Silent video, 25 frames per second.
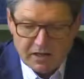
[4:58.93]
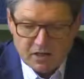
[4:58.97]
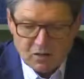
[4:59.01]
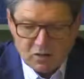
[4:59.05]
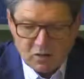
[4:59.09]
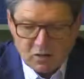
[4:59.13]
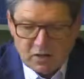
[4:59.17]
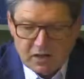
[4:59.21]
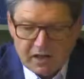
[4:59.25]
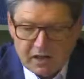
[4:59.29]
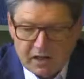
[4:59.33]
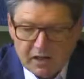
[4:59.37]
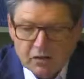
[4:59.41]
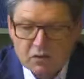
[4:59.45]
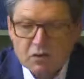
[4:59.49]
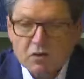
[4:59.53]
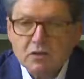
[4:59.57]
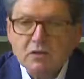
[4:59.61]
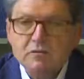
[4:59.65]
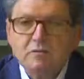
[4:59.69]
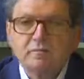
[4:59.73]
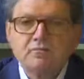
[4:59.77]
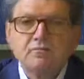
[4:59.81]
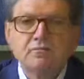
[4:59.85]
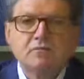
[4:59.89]
even
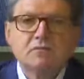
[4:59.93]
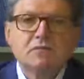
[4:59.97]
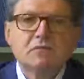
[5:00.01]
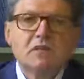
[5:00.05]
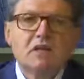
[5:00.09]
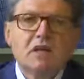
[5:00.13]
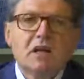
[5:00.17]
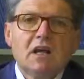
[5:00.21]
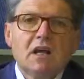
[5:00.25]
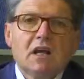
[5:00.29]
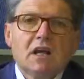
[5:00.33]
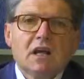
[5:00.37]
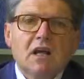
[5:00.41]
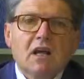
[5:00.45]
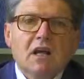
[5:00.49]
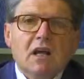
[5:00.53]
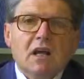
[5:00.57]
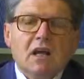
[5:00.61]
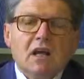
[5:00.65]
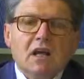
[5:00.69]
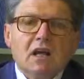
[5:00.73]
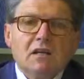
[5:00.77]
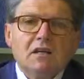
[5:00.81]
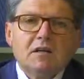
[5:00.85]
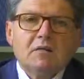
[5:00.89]
in such a
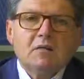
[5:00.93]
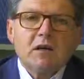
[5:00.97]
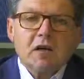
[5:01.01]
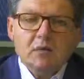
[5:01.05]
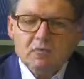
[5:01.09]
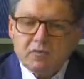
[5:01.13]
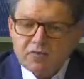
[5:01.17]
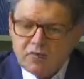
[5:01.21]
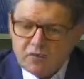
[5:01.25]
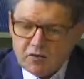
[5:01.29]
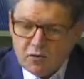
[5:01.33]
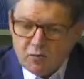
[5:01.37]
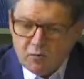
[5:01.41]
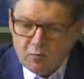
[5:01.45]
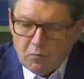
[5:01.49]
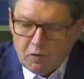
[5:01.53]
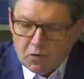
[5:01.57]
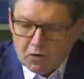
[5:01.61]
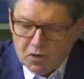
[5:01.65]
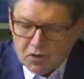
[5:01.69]
matter as what is